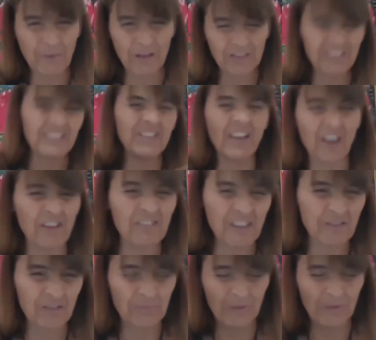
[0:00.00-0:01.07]
months. It's like her
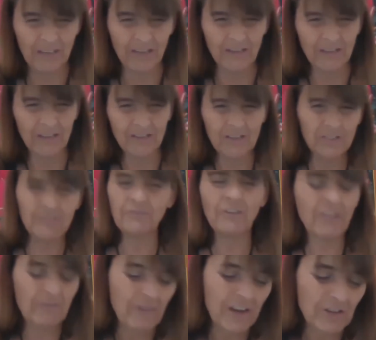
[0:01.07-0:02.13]
therapy. She's
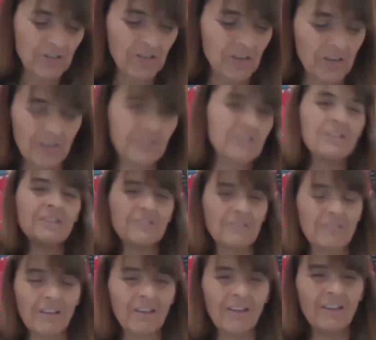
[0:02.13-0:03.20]
very rich. She
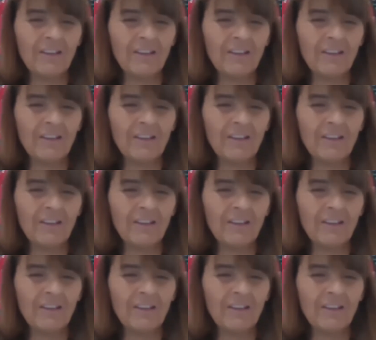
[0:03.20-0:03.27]
doesn't,